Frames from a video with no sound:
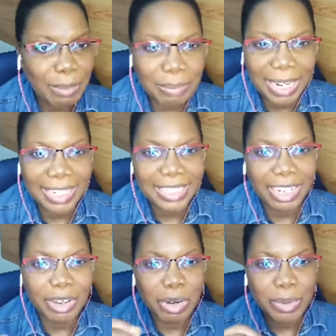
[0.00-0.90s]
plan that
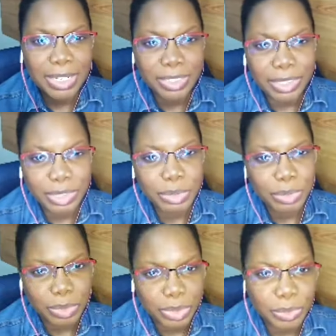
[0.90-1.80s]
I always
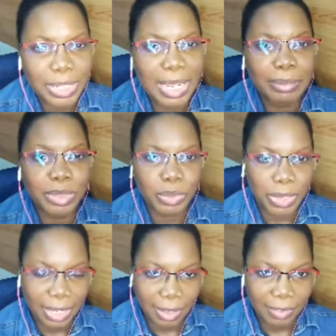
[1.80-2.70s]
use when I'm
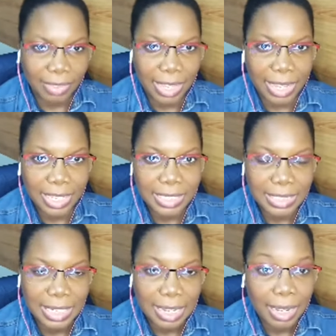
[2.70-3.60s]
doing things.